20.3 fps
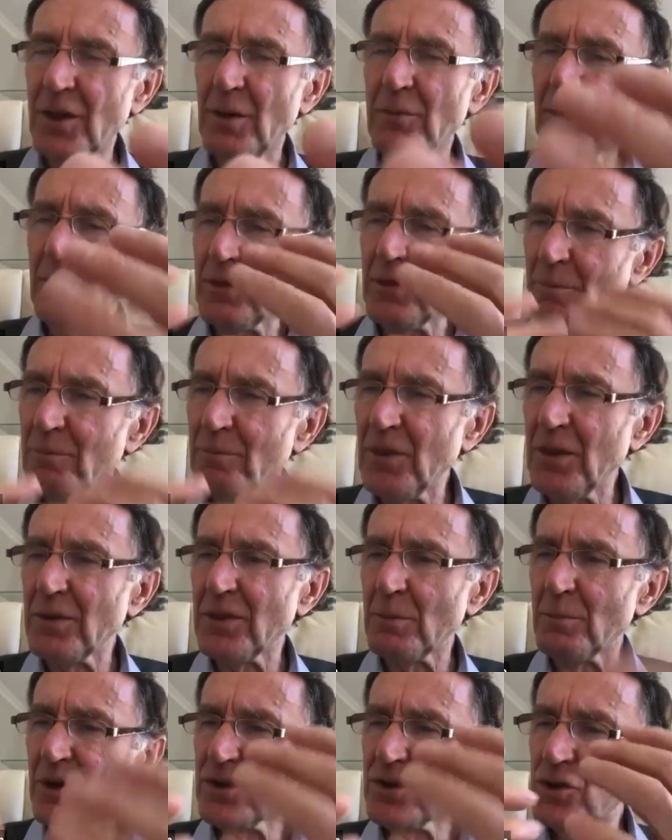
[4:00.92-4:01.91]
the, the,
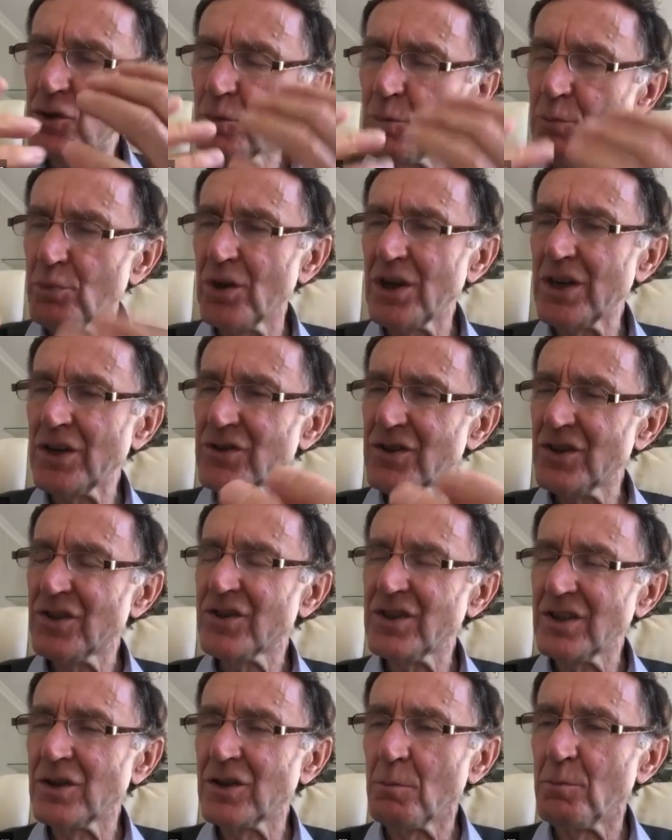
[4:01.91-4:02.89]
the, person who brings
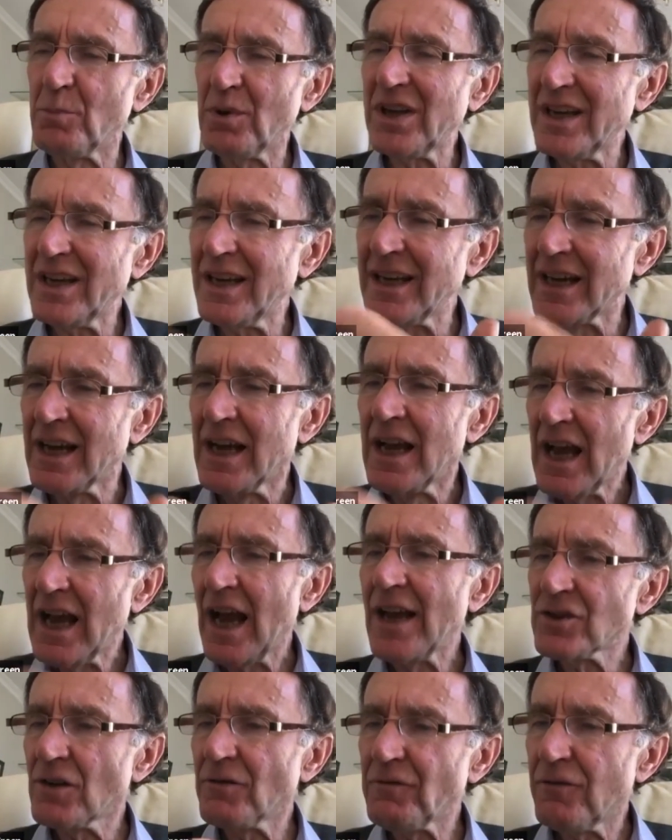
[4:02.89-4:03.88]
this into being
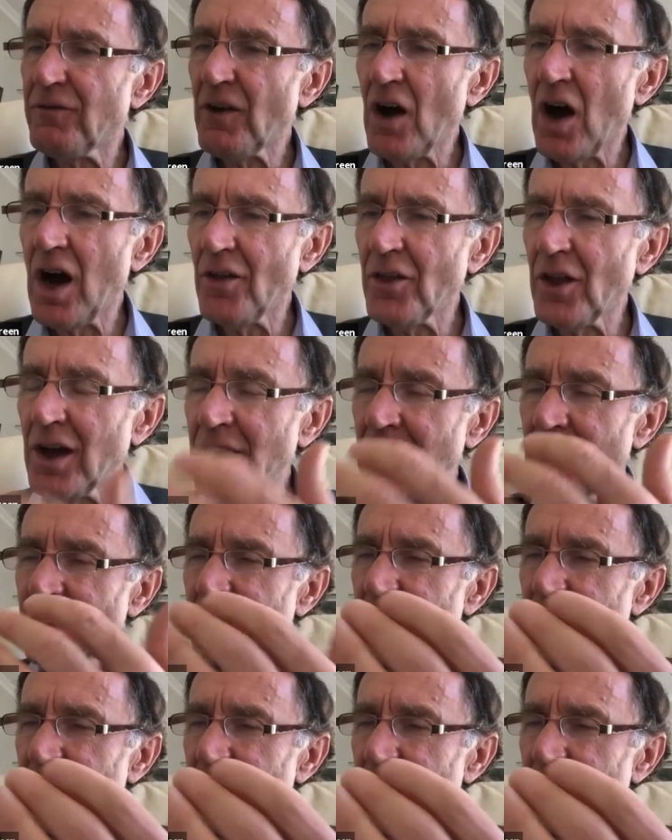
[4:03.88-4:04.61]
as a father